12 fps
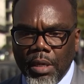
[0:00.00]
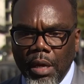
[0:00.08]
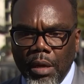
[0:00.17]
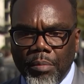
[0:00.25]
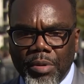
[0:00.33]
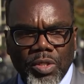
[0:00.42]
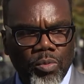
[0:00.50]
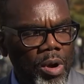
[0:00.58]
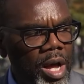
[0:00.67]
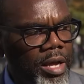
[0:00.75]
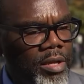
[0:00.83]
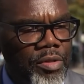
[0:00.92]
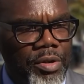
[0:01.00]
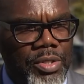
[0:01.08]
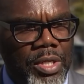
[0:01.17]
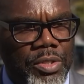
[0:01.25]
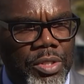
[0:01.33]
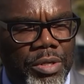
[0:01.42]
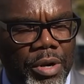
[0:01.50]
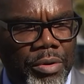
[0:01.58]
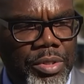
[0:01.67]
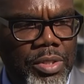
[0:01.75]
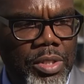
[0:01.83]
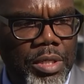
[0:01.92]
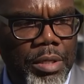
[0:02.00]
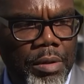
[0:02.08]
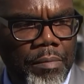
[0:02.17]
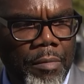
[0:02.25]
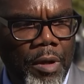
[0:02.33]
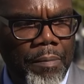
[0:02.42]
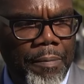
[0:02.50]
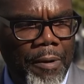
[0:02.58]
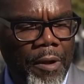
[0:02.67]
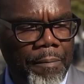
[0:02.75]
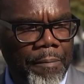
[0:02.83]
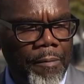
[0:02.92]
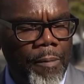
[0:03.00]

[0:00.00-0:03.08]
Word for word: um, is why there's such an urgency on, on, on,